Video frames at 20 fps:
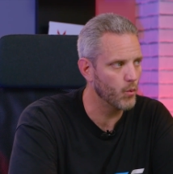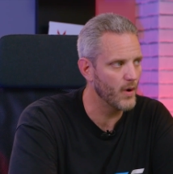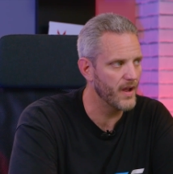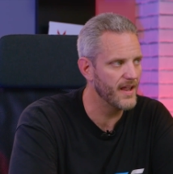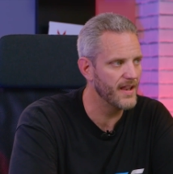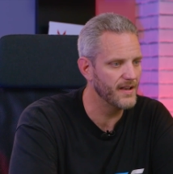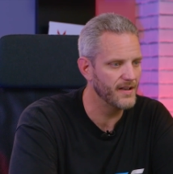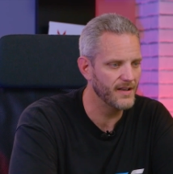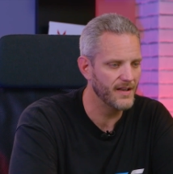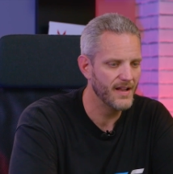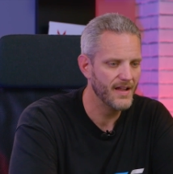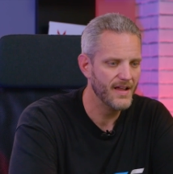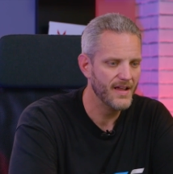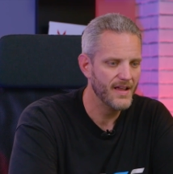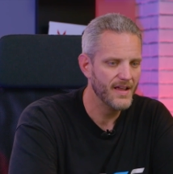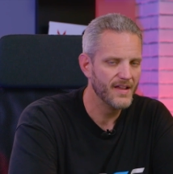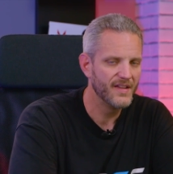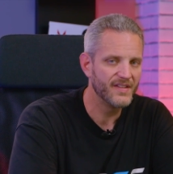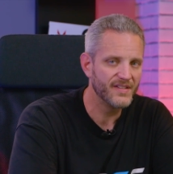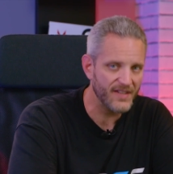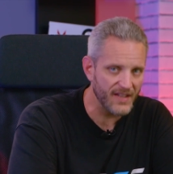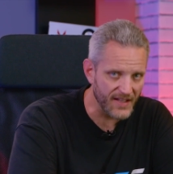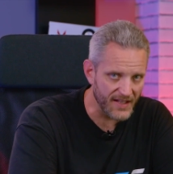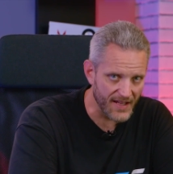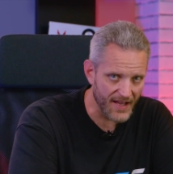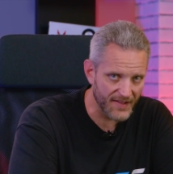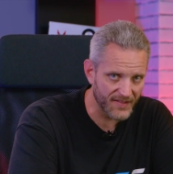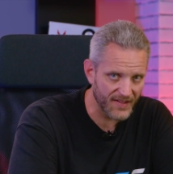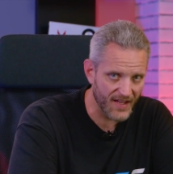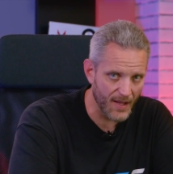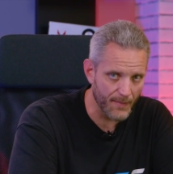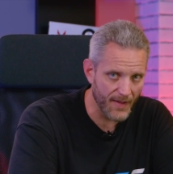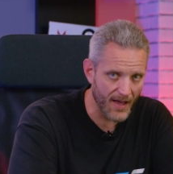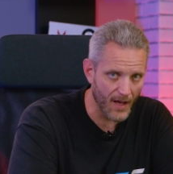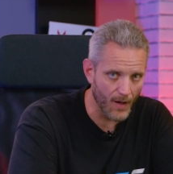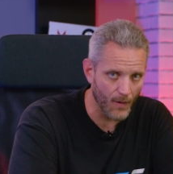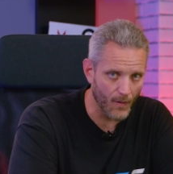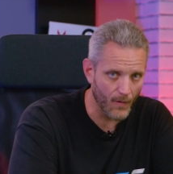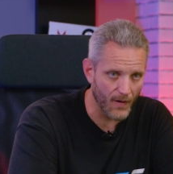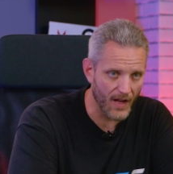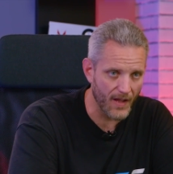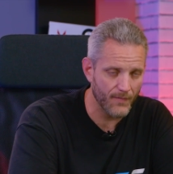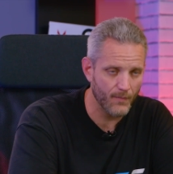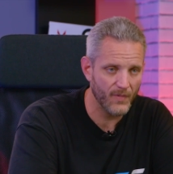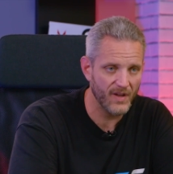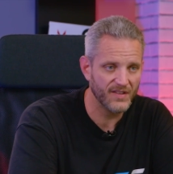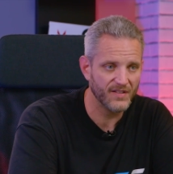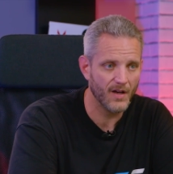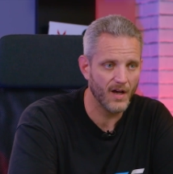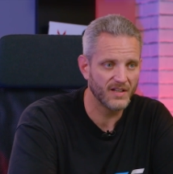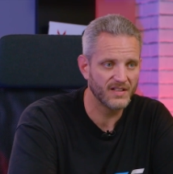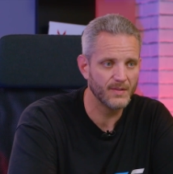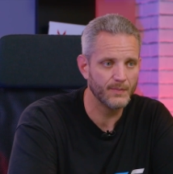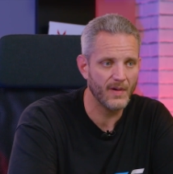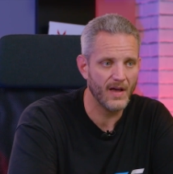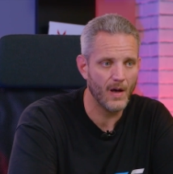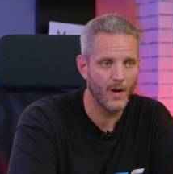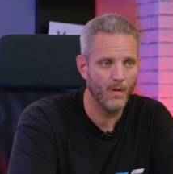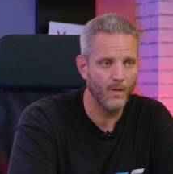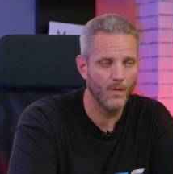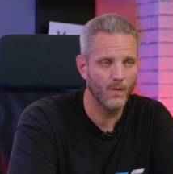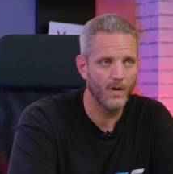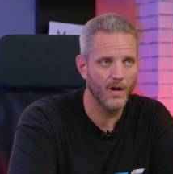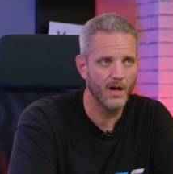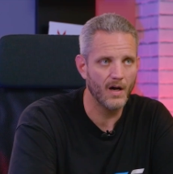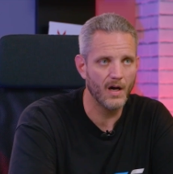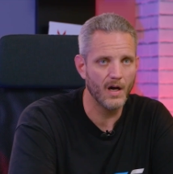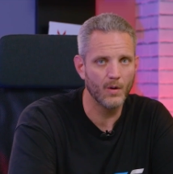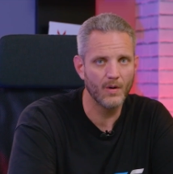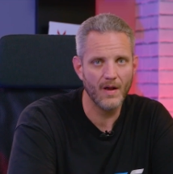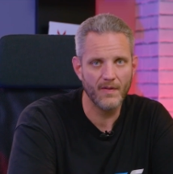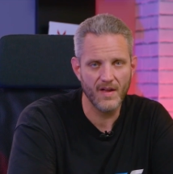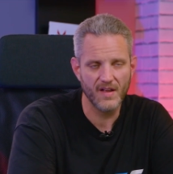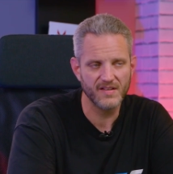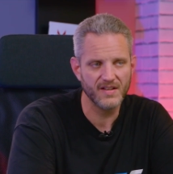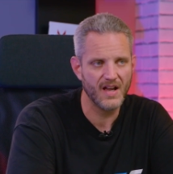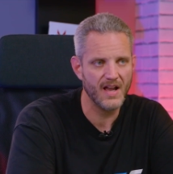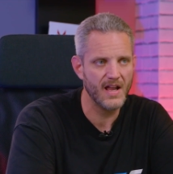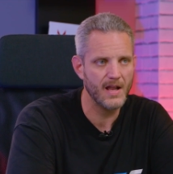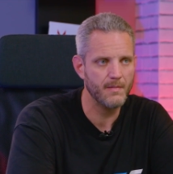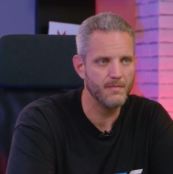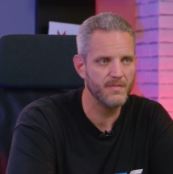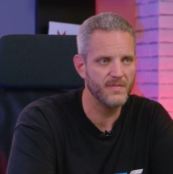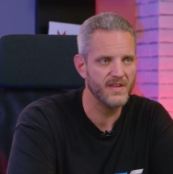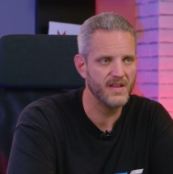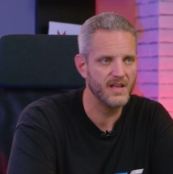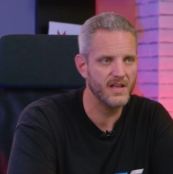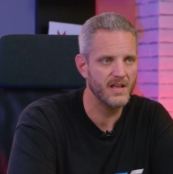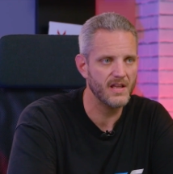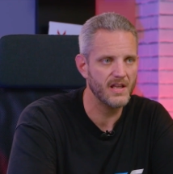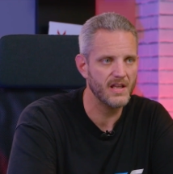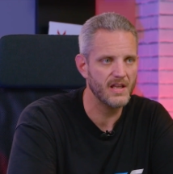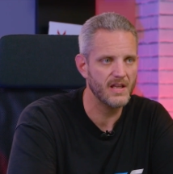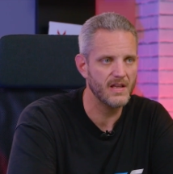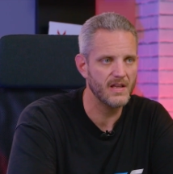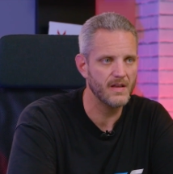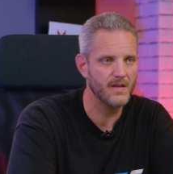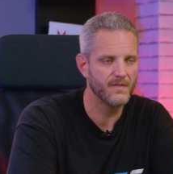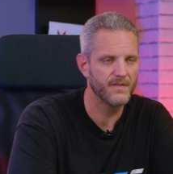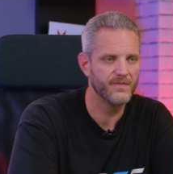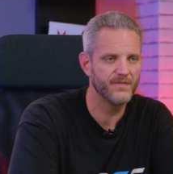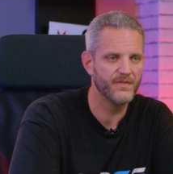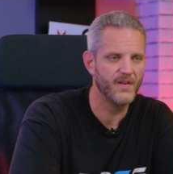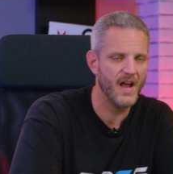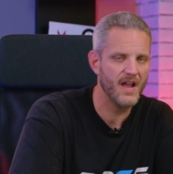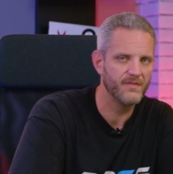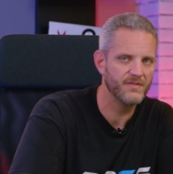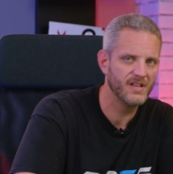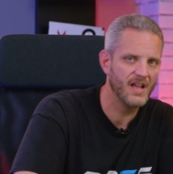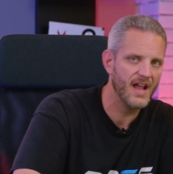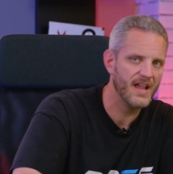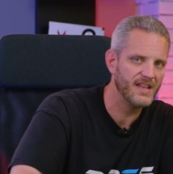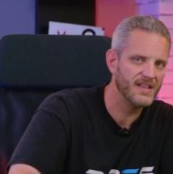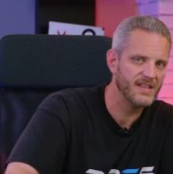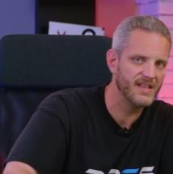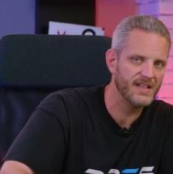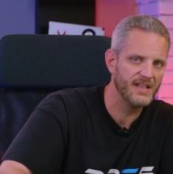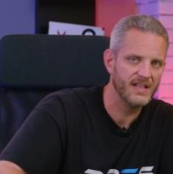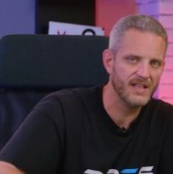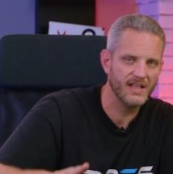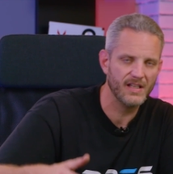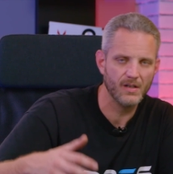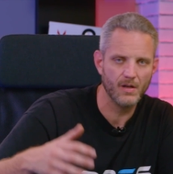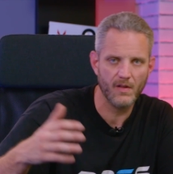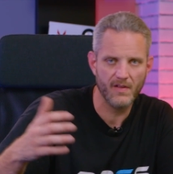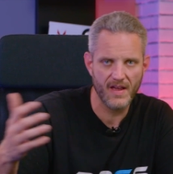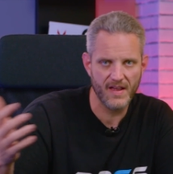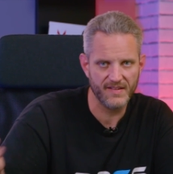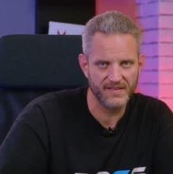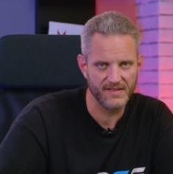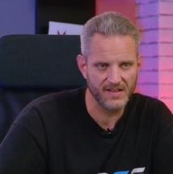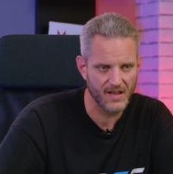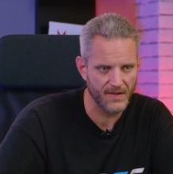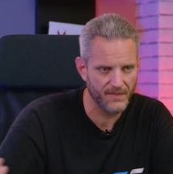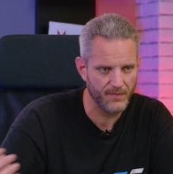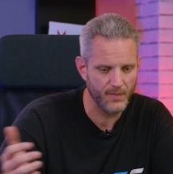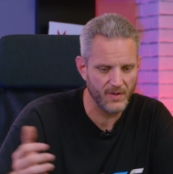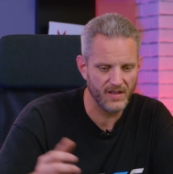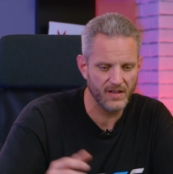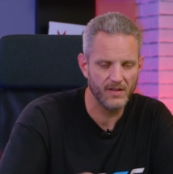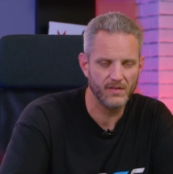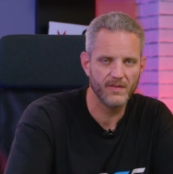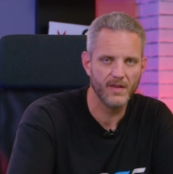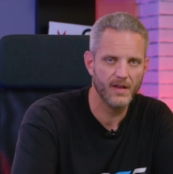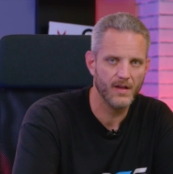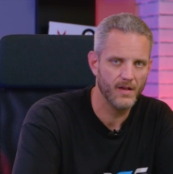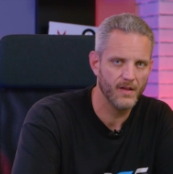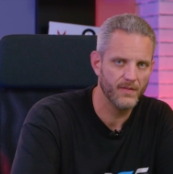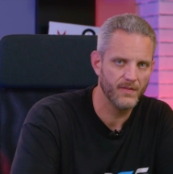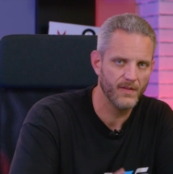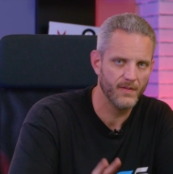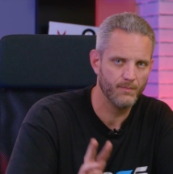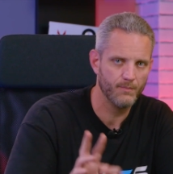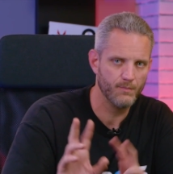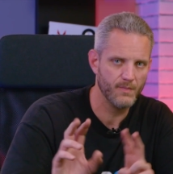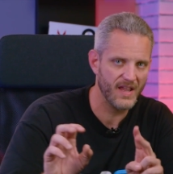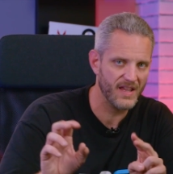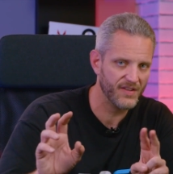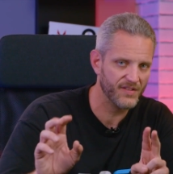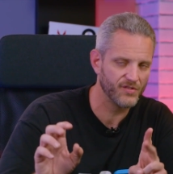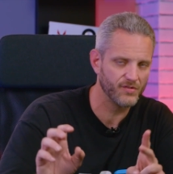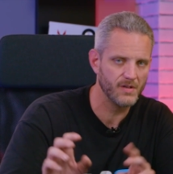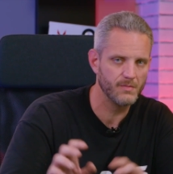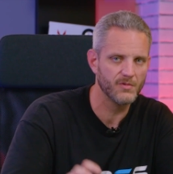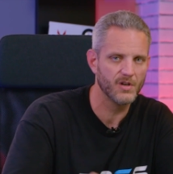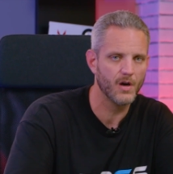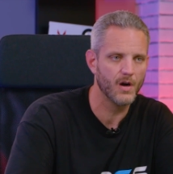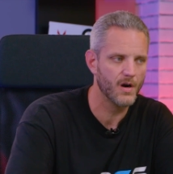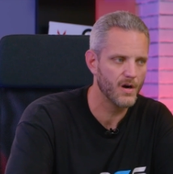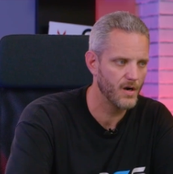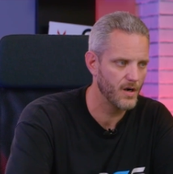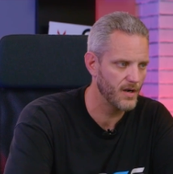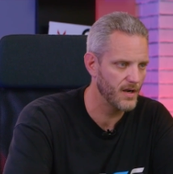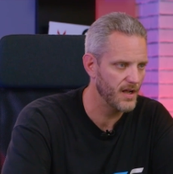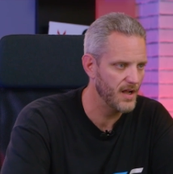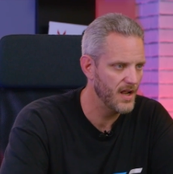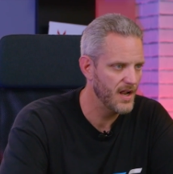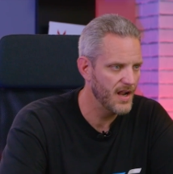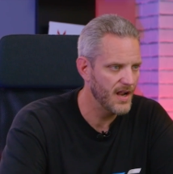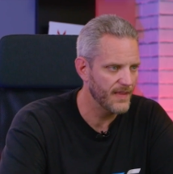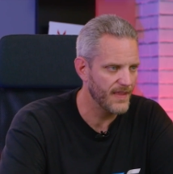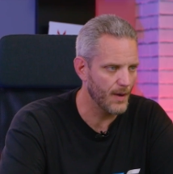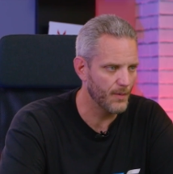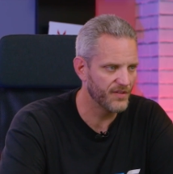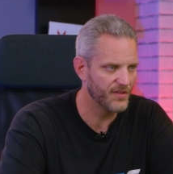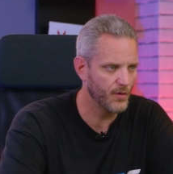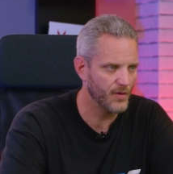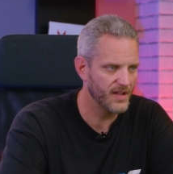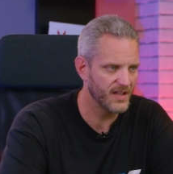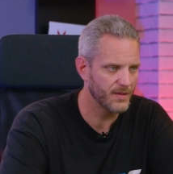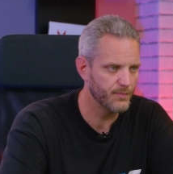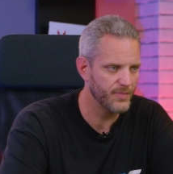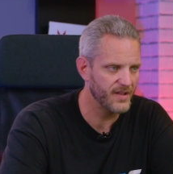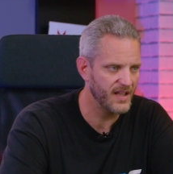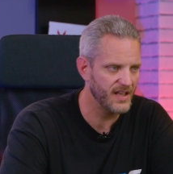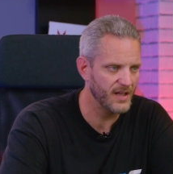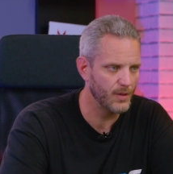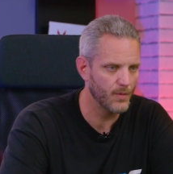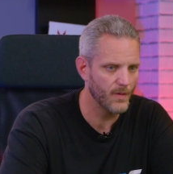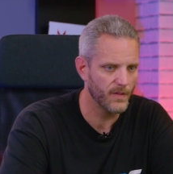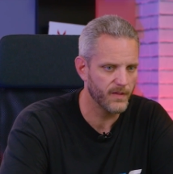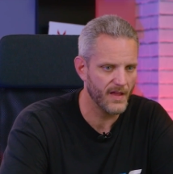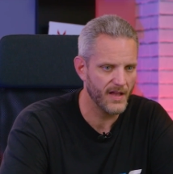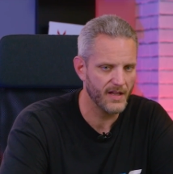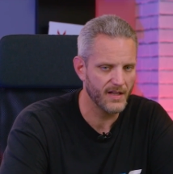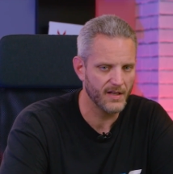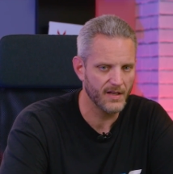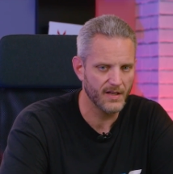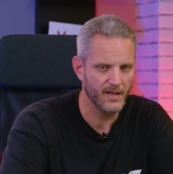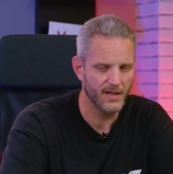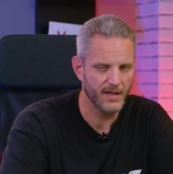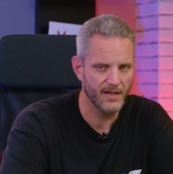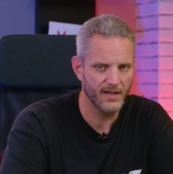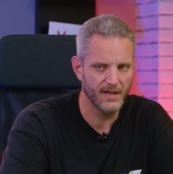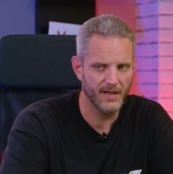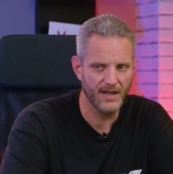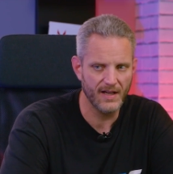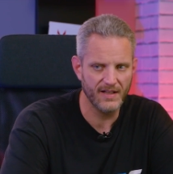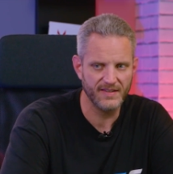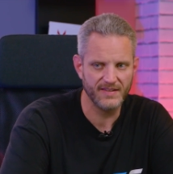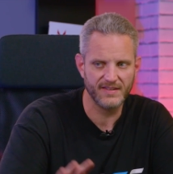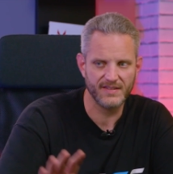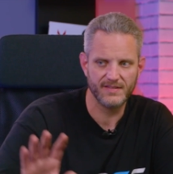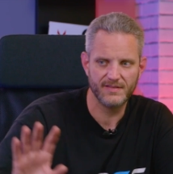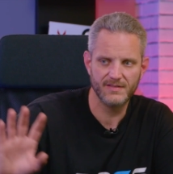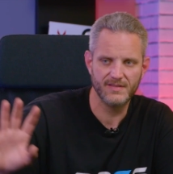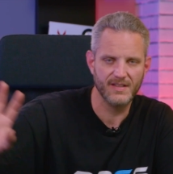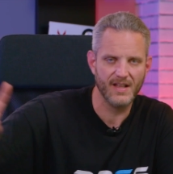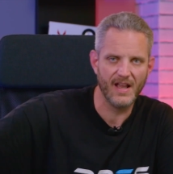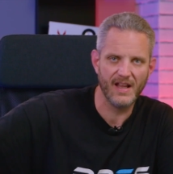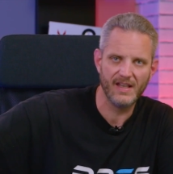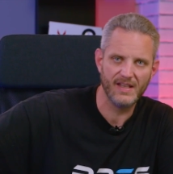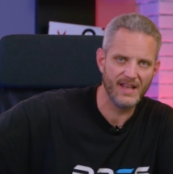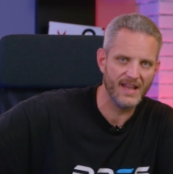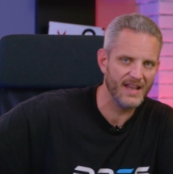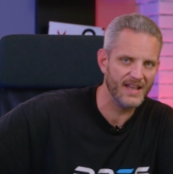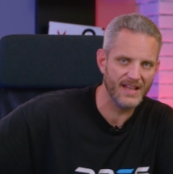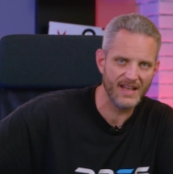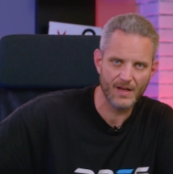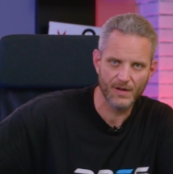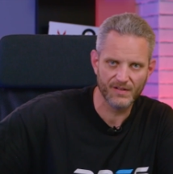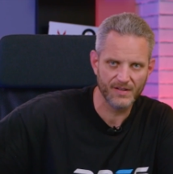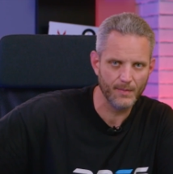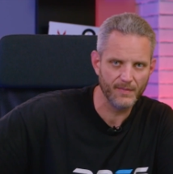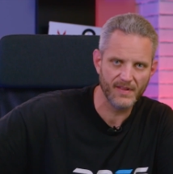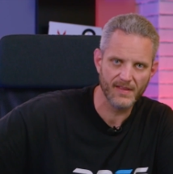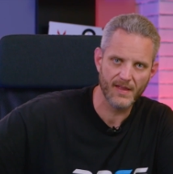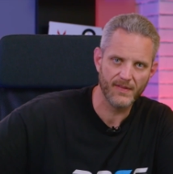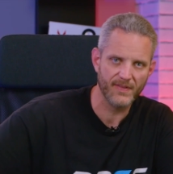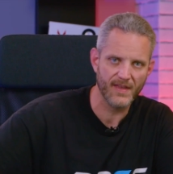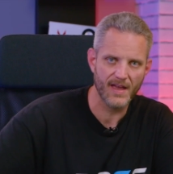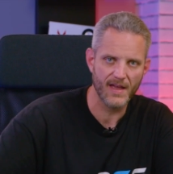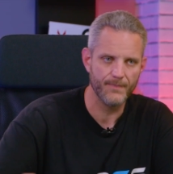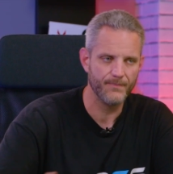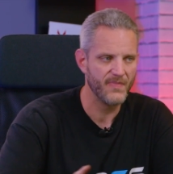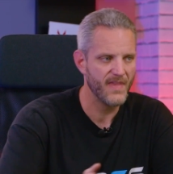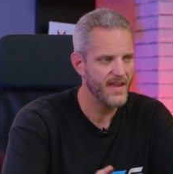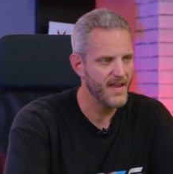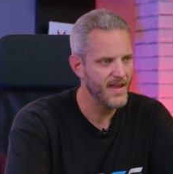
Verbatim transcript: when CES came out and we talked about uh, around that time the 590 and all that stuff being the, the mainstream card that was only competing with like a 980 or something like that,